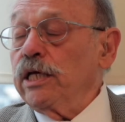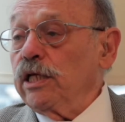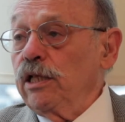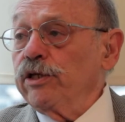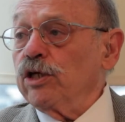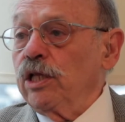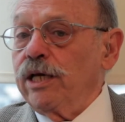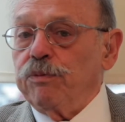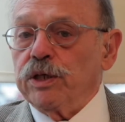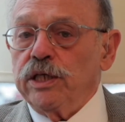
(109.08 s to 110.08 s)
clinical
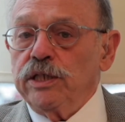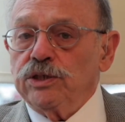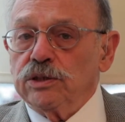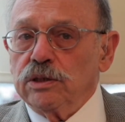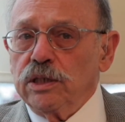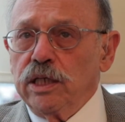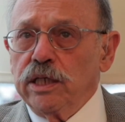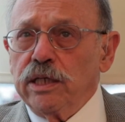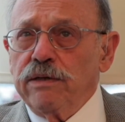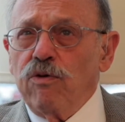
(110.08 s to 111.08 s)
application.
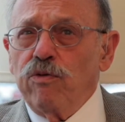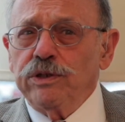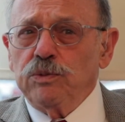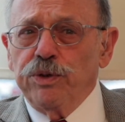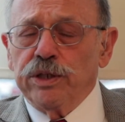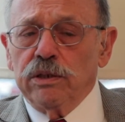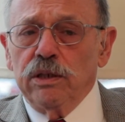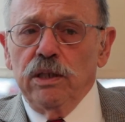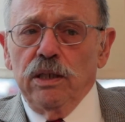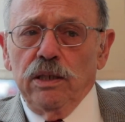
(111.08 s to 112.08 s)
And I've always been
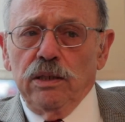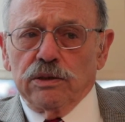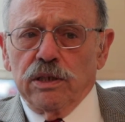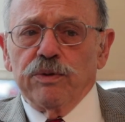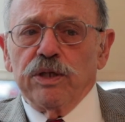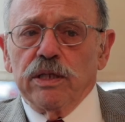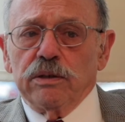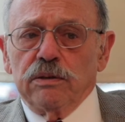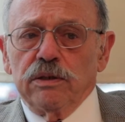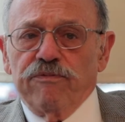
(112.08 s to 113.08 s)
somebody
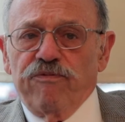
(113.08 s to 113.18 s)
that